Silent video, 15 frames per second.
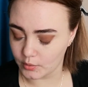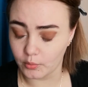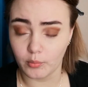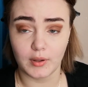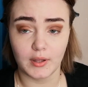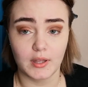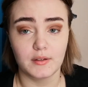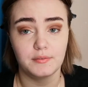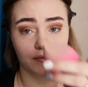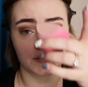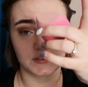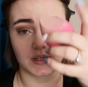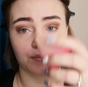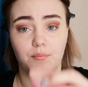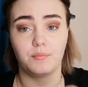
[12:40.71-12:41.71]
with
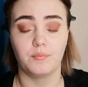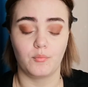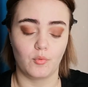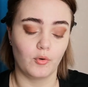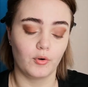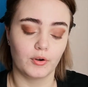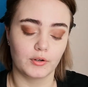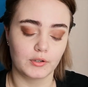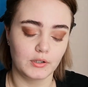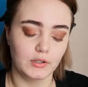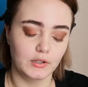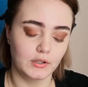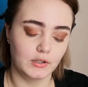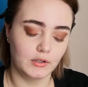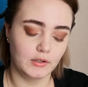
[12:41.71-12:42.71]
some more
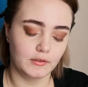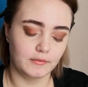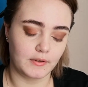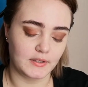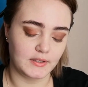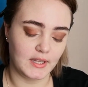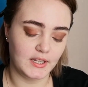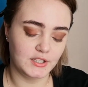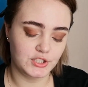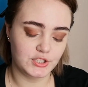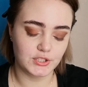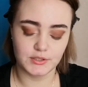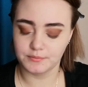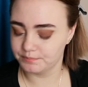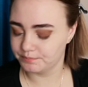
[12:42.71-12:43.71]

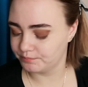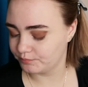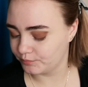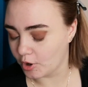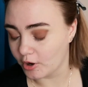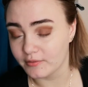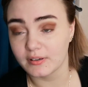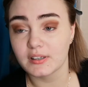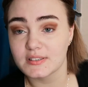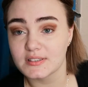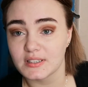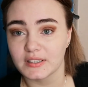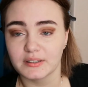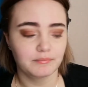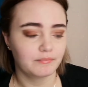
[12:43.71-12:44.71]
foundation,
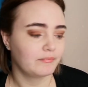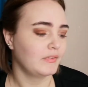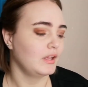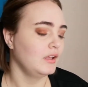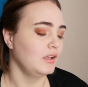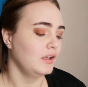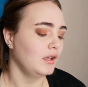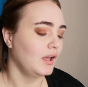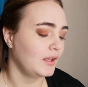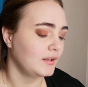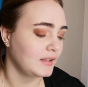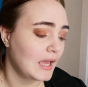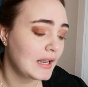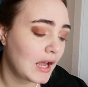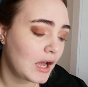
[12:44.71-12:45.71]
obviously,
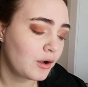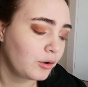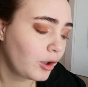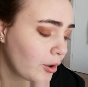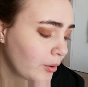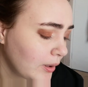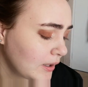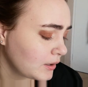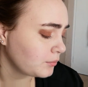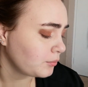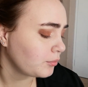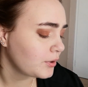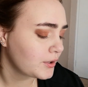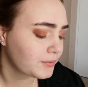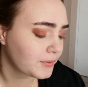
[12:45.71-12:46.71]
and then I'll go
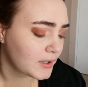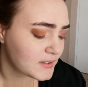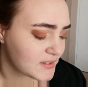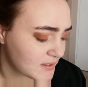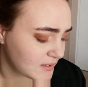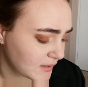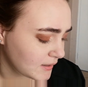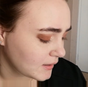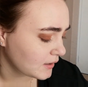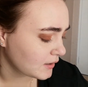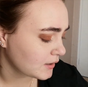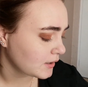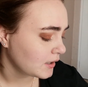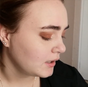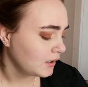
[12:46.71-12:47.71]
in with
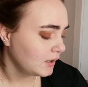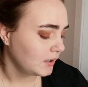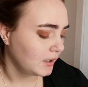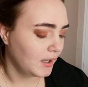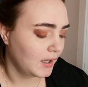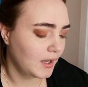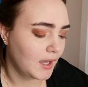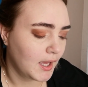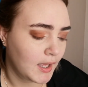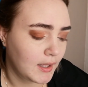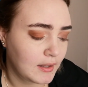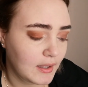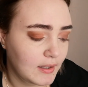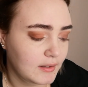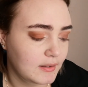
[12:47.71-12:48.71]
concealer,
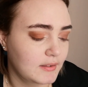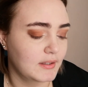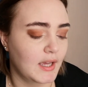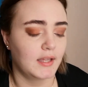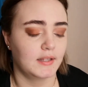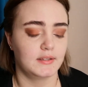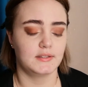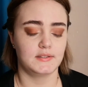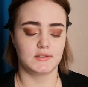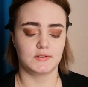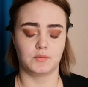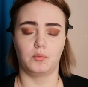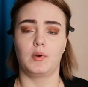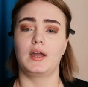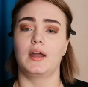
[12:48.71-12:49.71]
and
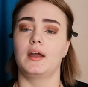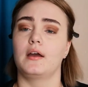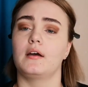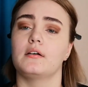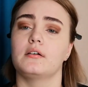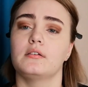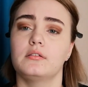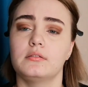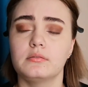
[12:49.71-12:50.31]
that's where